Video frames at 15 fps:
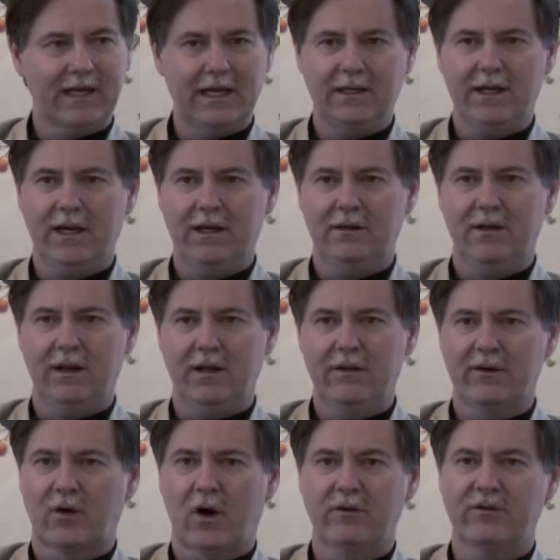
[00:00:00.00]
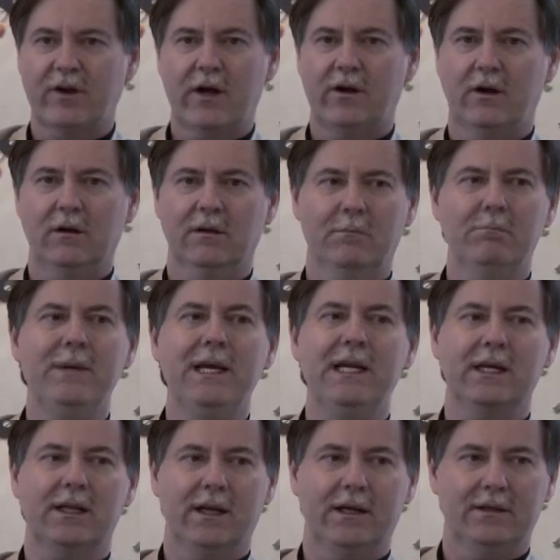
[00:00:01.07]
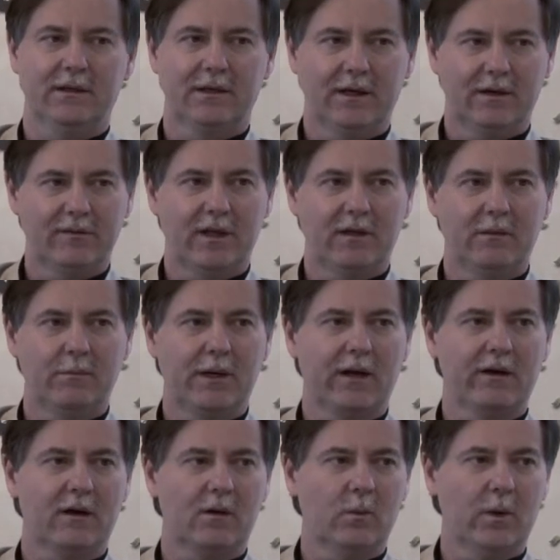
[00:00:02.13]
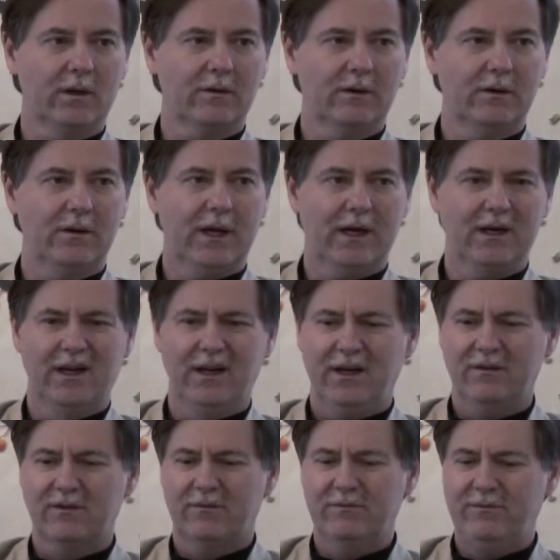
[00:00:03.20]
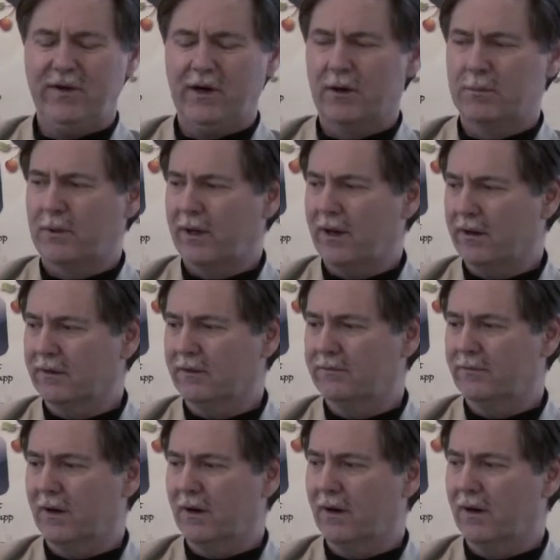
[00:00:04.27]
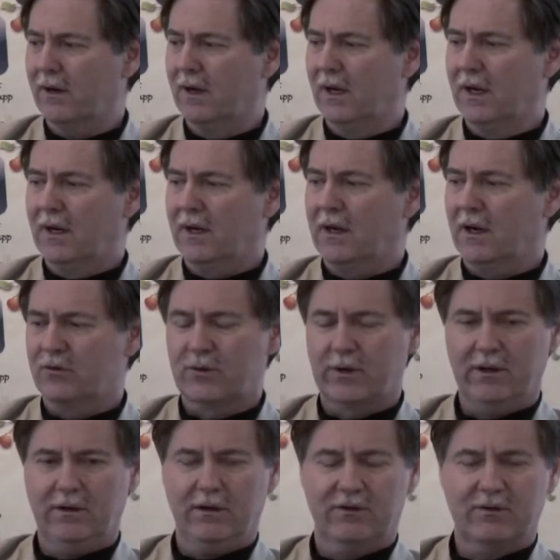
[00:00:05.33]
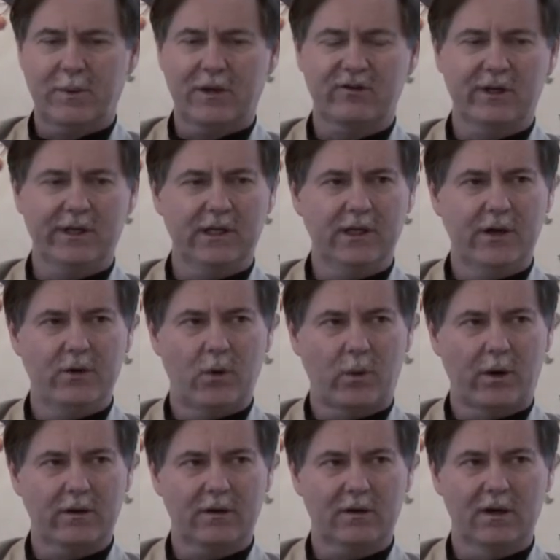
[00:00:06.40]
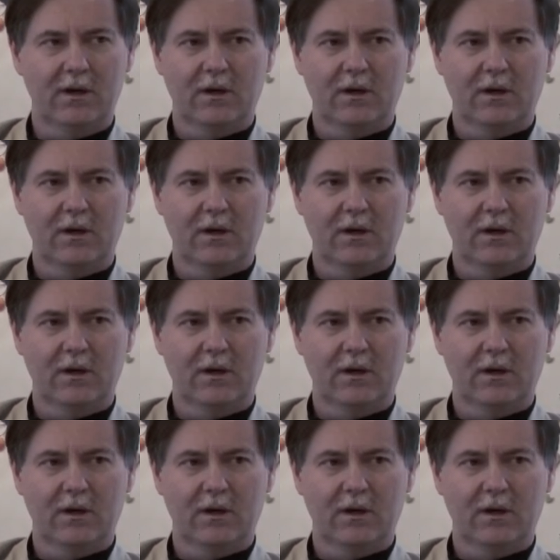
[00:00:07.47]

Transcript: And they're on side immediately if they had the political will to do that. It's a very productive country, especially in the north.